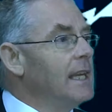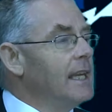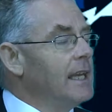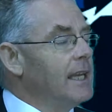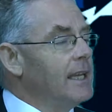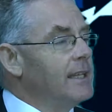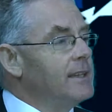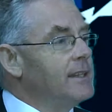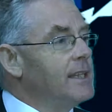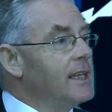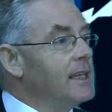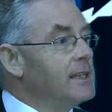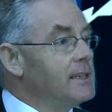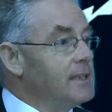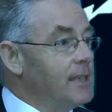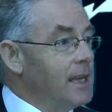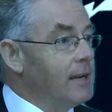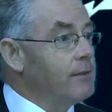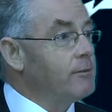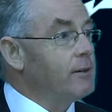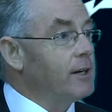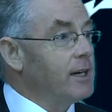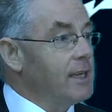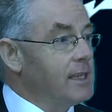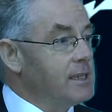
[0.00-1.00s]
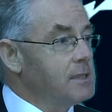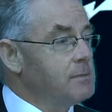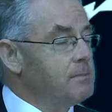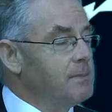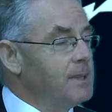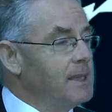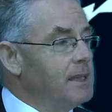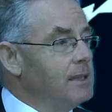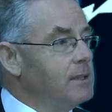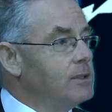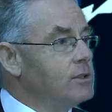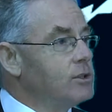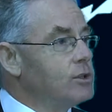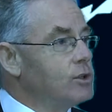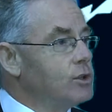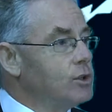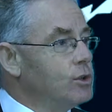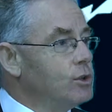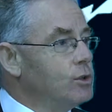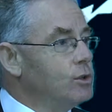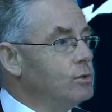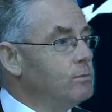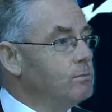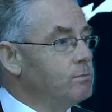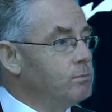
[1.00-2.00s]
the endeavour has been
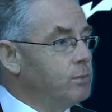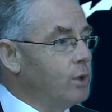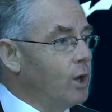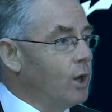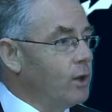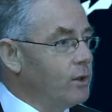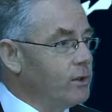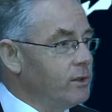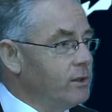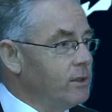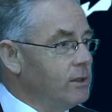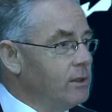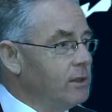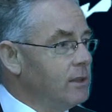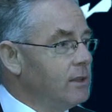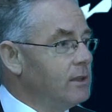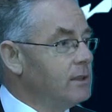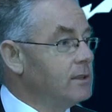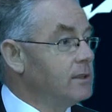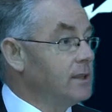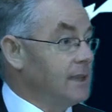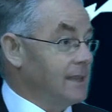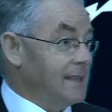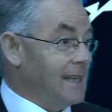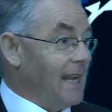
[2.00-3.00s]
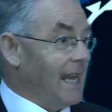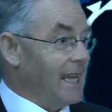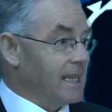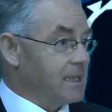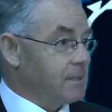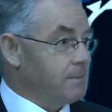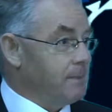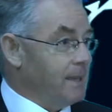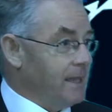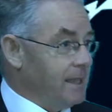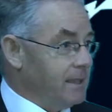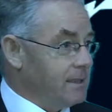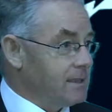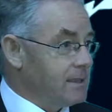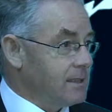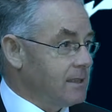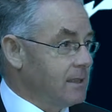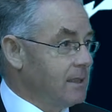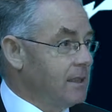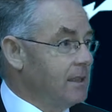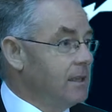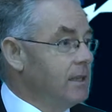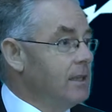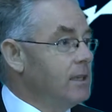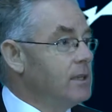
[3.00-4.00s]
to broaden the tax base.
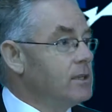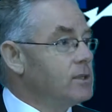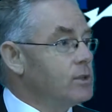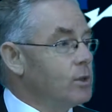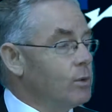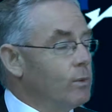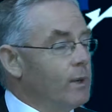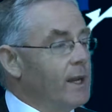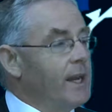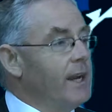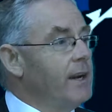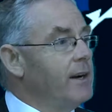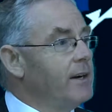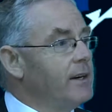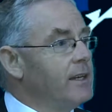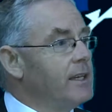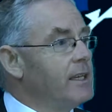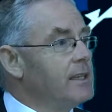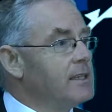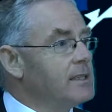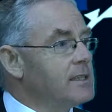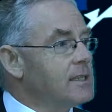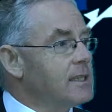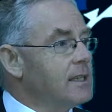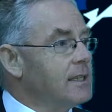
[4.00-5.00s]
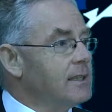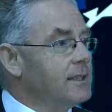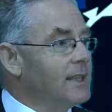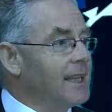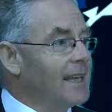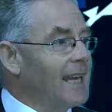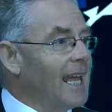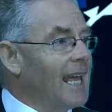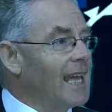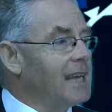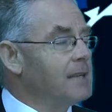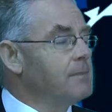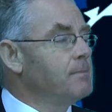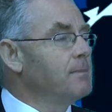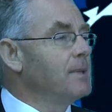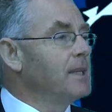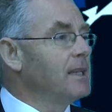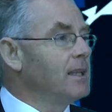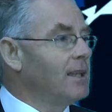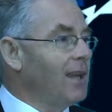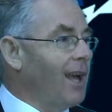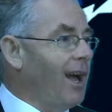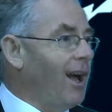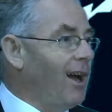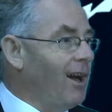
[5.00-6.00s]
So areas that hadn't
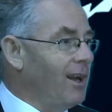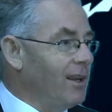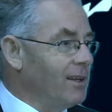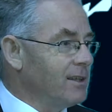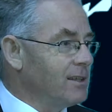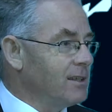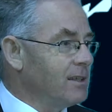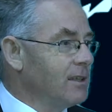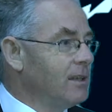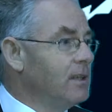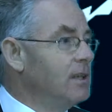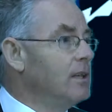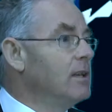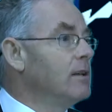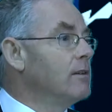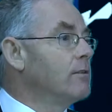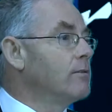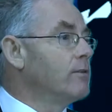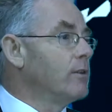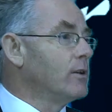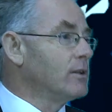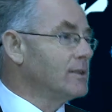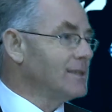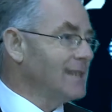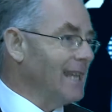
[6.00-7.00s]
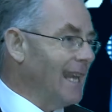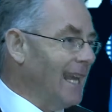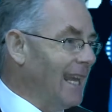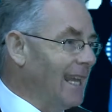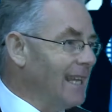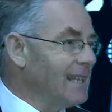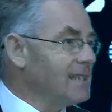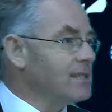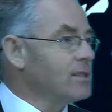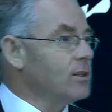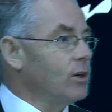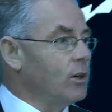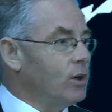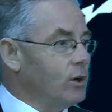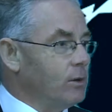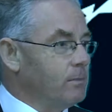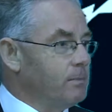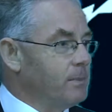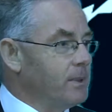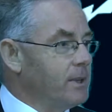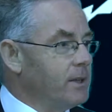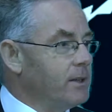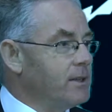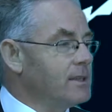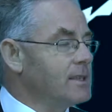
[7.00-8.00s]
been caught for tax or
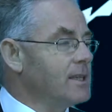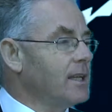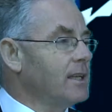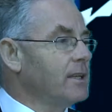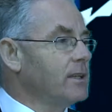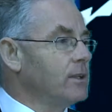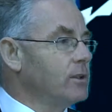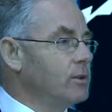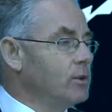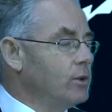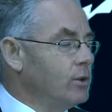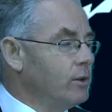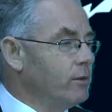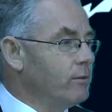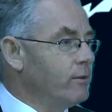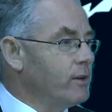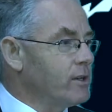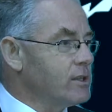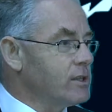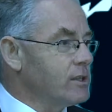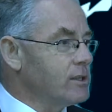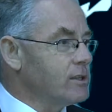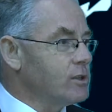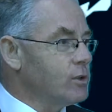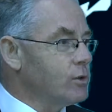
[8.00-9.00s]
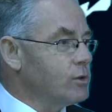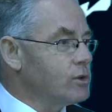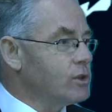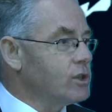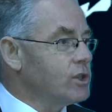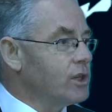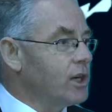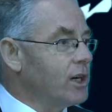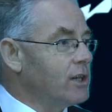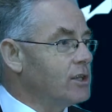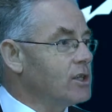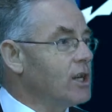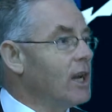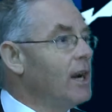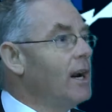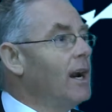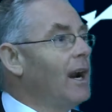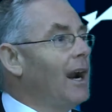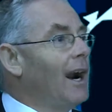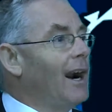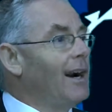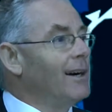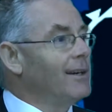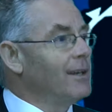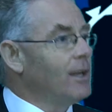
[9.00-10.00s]
PRSI or universal social charge
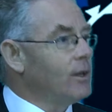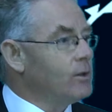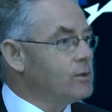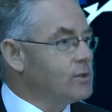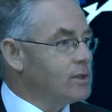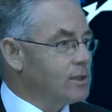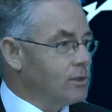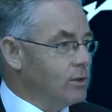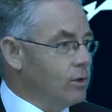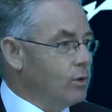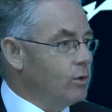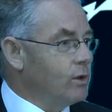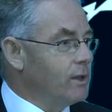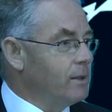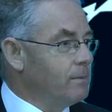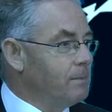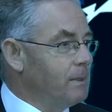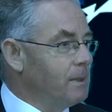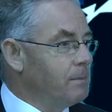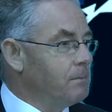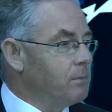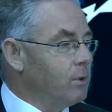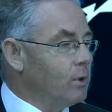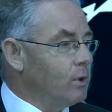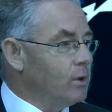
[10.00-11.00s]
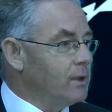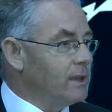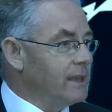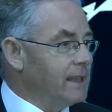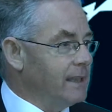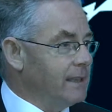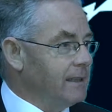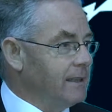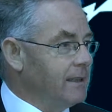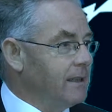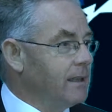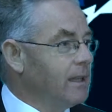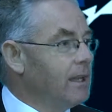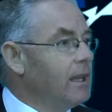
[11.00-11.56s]
are now slowly being pulled in.